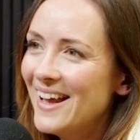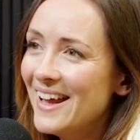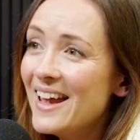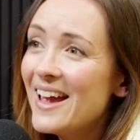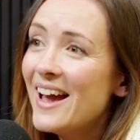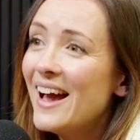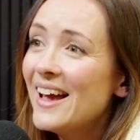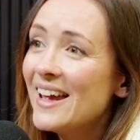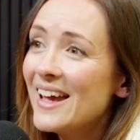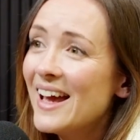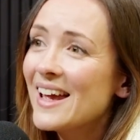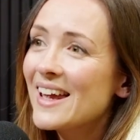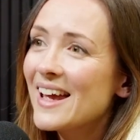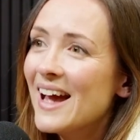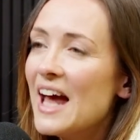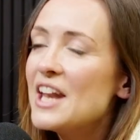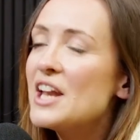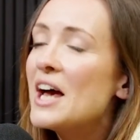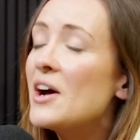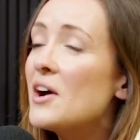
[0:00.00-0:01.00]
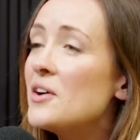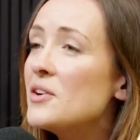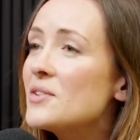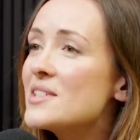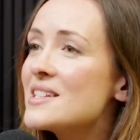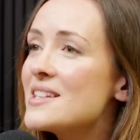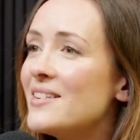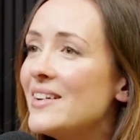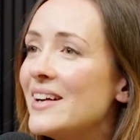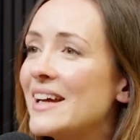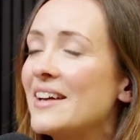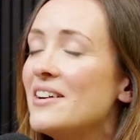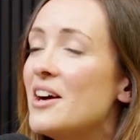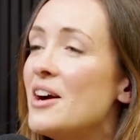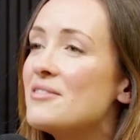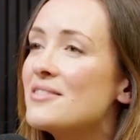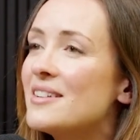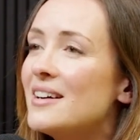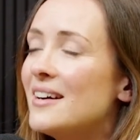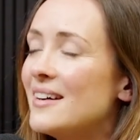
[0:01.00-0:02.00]
Yeah. And also, I've
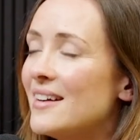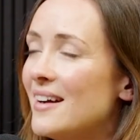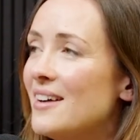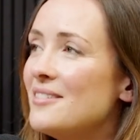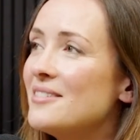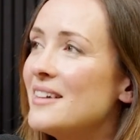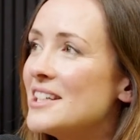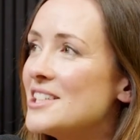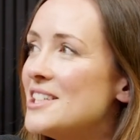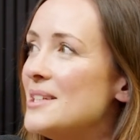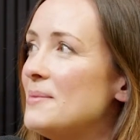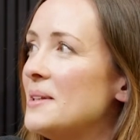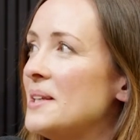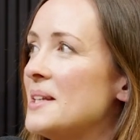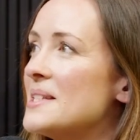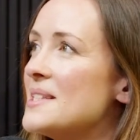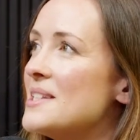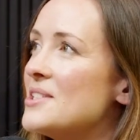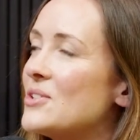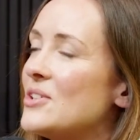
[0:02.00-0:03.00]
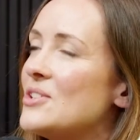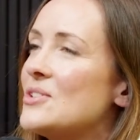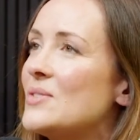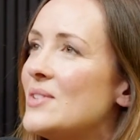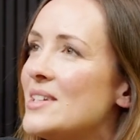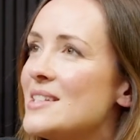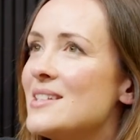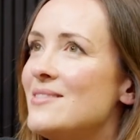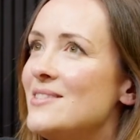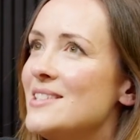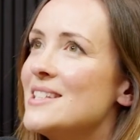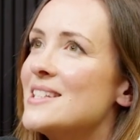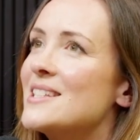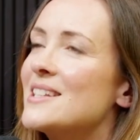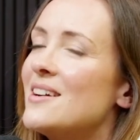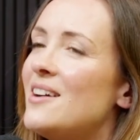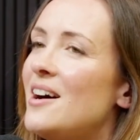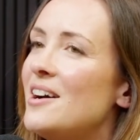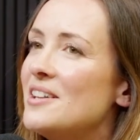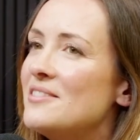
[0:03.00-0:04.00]
actually been in a situation where someone's
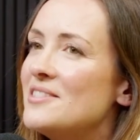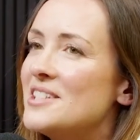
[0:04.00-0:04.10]
kind of